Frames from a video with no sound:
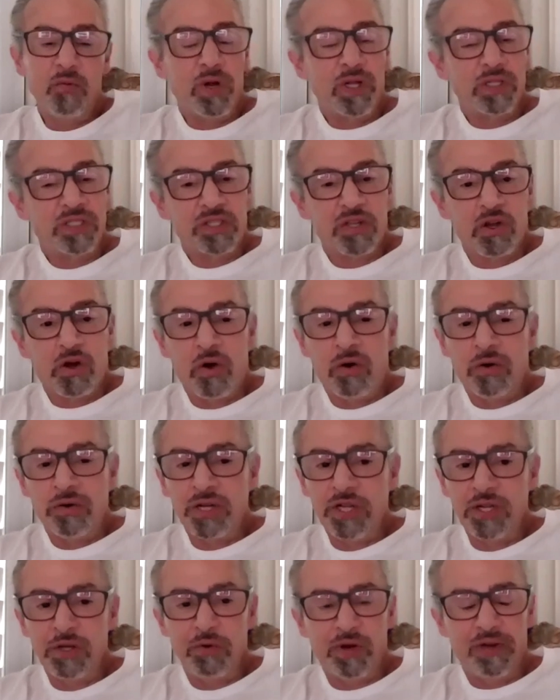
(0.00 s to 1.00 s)
wants to own
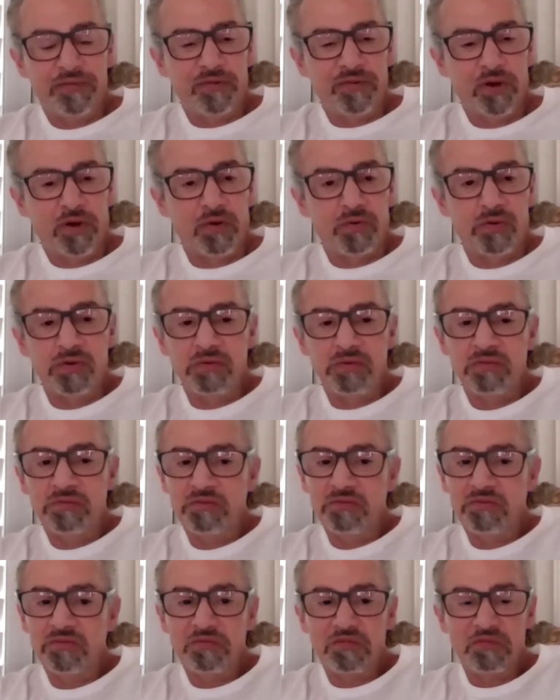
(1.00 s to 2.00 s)
a UFO.
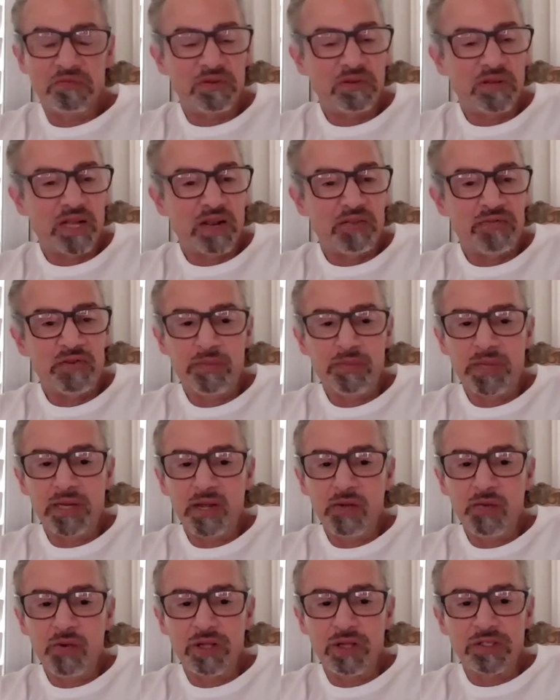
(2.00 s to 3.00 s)

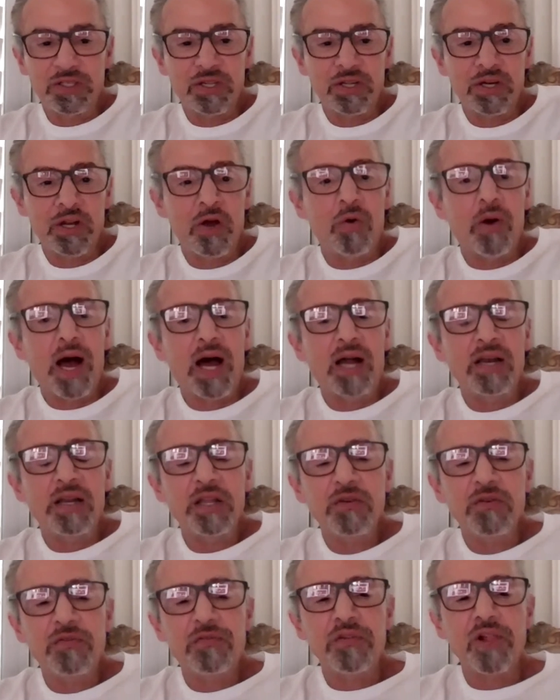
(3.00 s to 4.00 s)
Everybody wants to know, how do
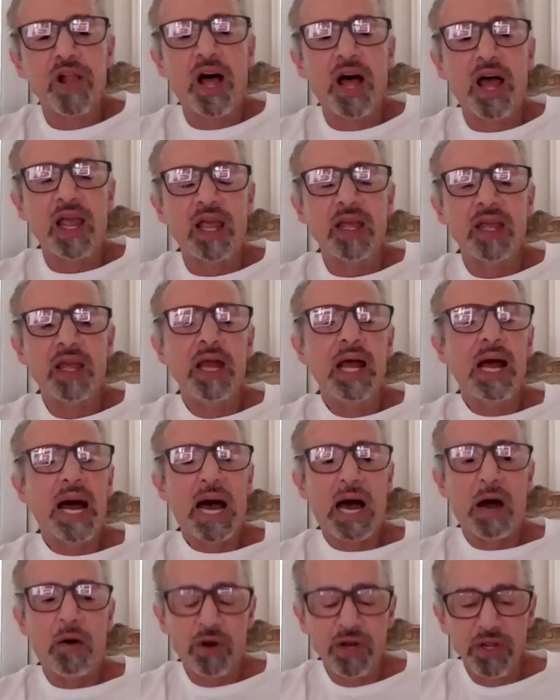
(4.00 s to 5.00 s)
you fly?
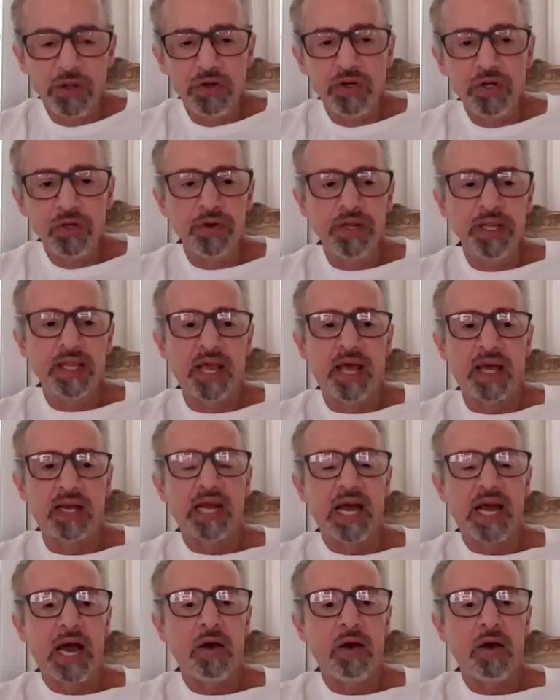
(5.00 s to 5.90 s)
How are you doing that?